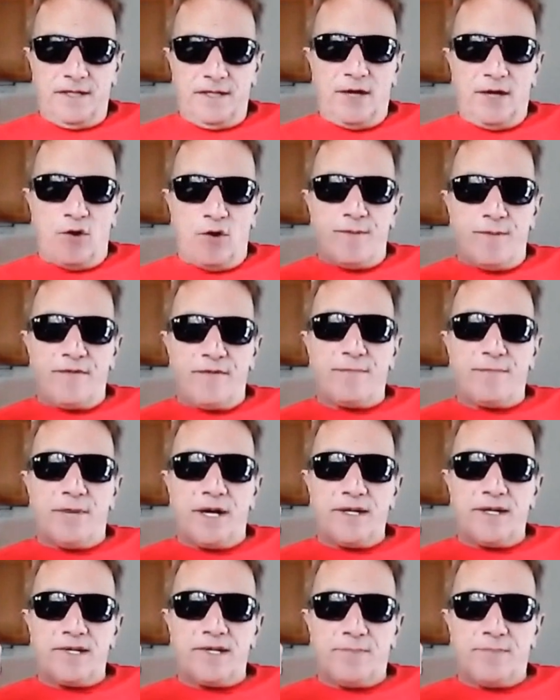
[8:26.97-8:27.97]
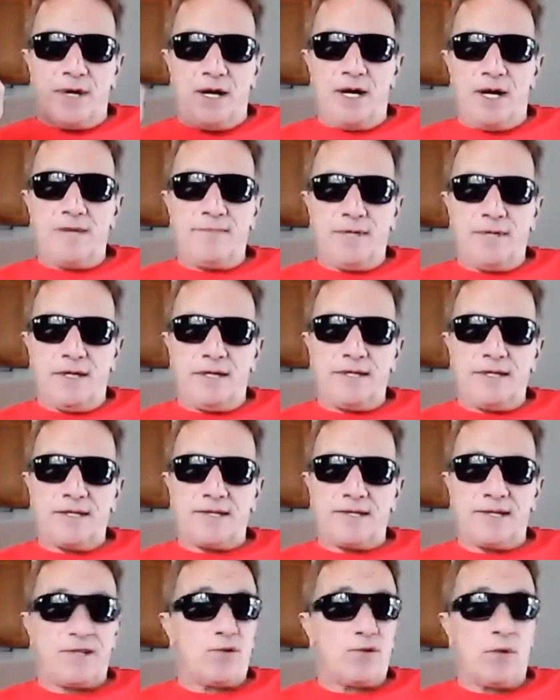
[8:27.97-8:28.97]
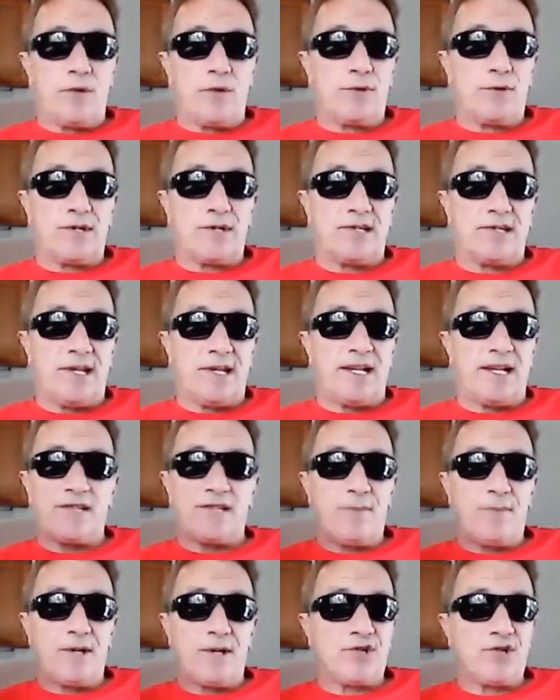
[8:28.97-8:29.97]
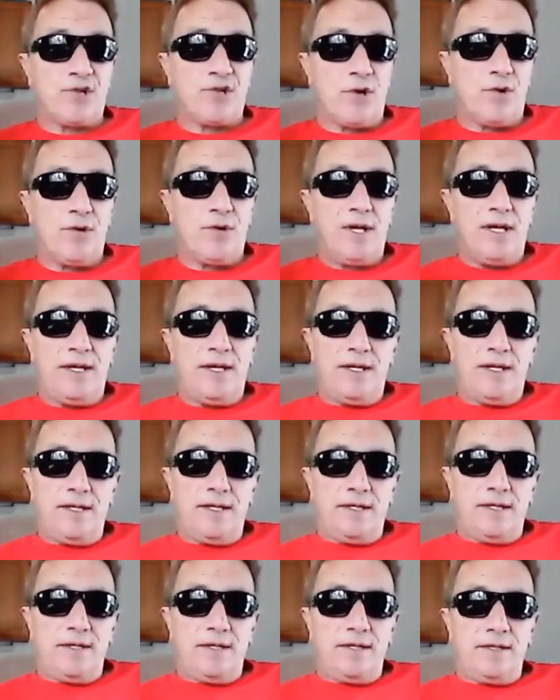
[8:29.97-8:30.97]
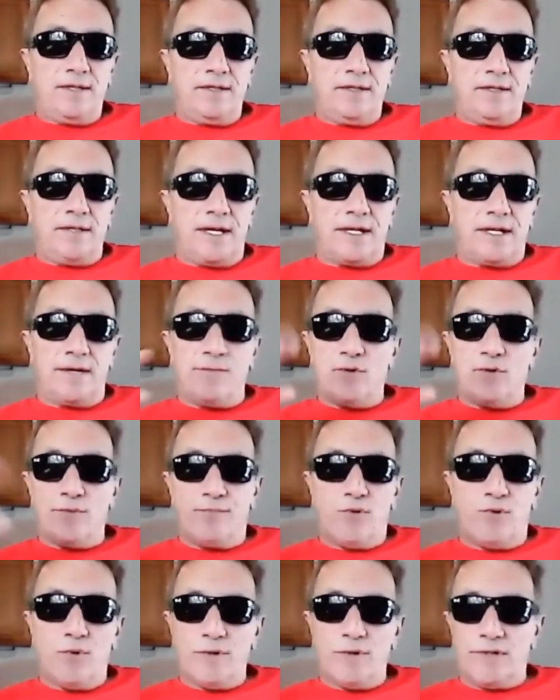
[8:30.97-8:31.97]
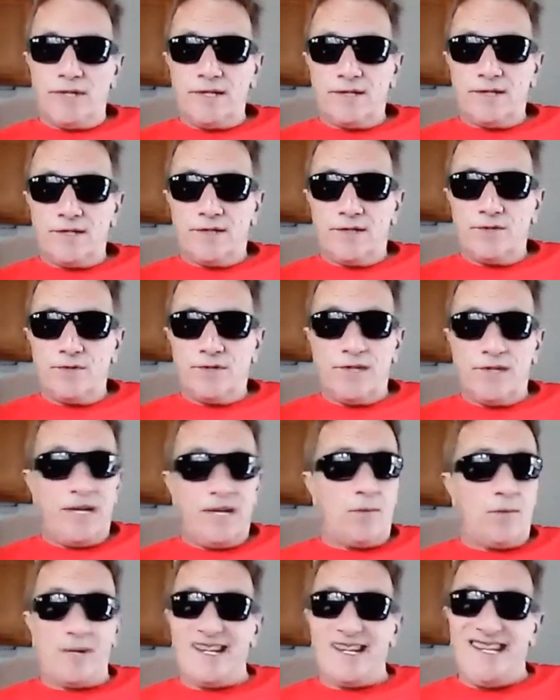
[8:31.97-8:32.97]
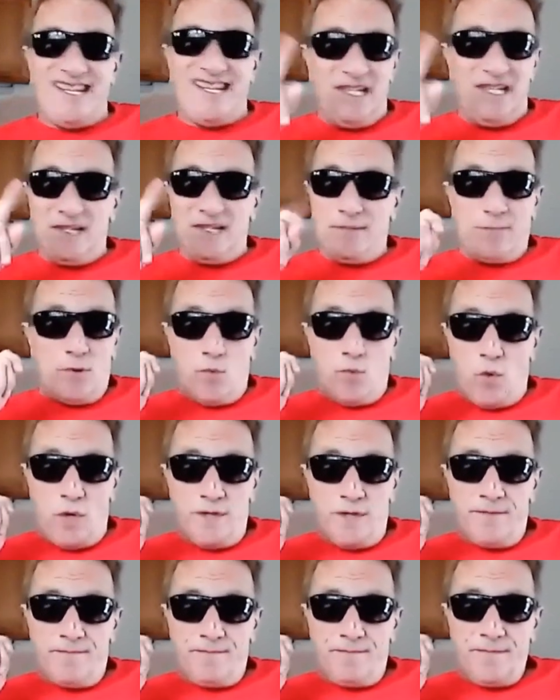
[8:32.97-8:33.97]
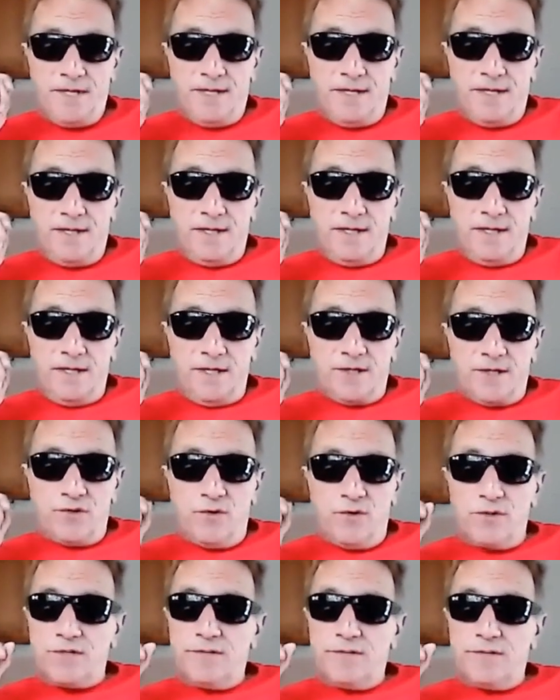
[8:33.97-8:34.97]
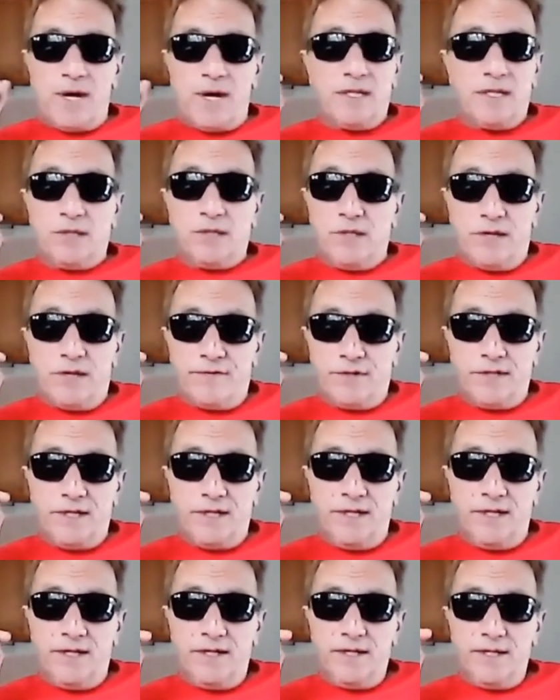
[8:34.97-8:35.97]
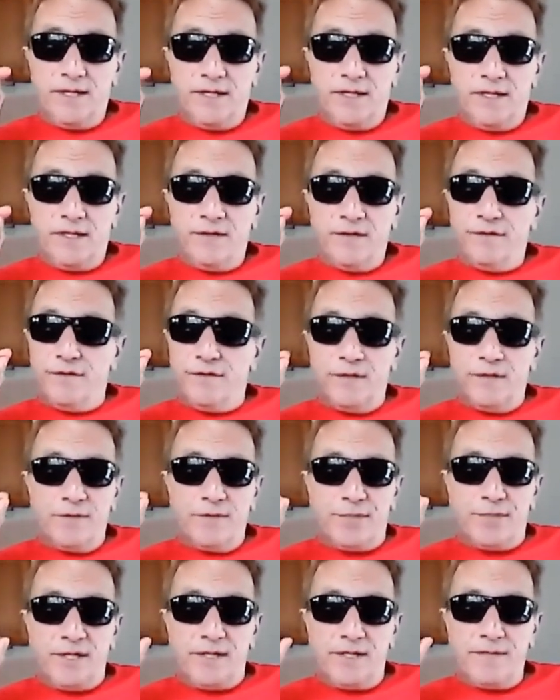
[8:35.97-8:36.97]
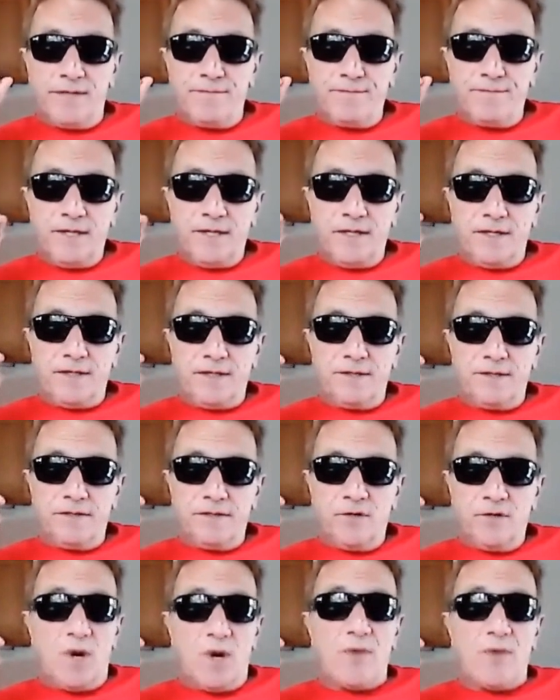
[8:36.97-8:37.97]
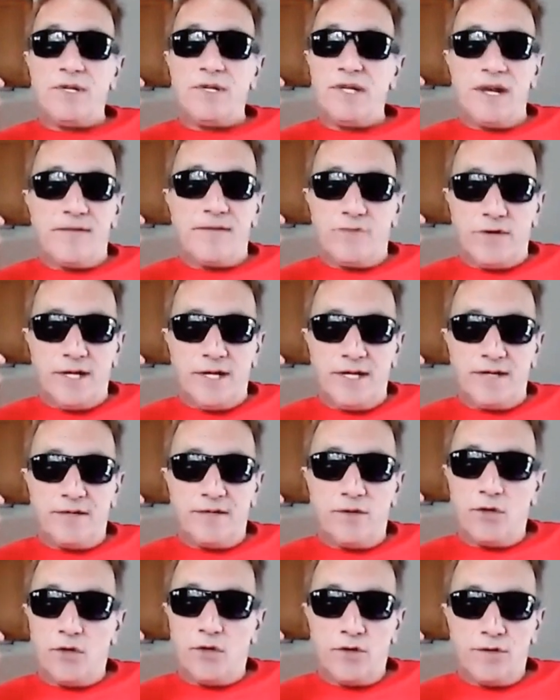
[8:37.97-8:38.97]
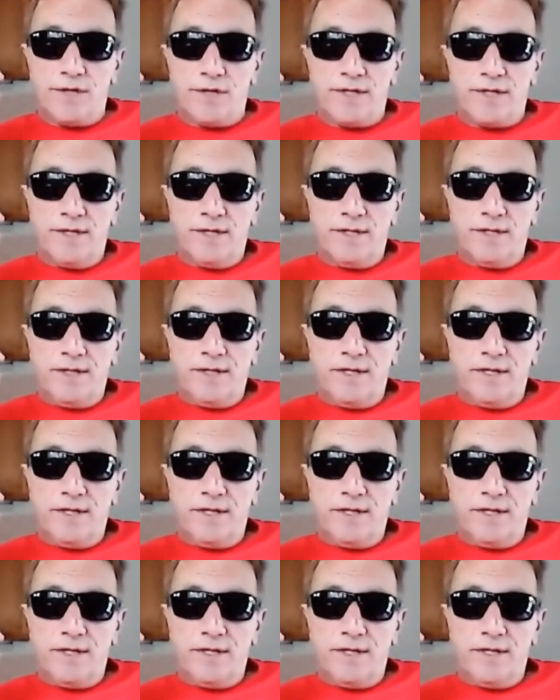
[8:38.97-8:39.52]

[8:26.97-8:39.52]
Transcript: And I hope everybody's behind me on this. That's all I'm going to say. That's my show. I got more important things to do today. I want to eat, number one, talk to my lovely Filipina, who I would never hit or hurt,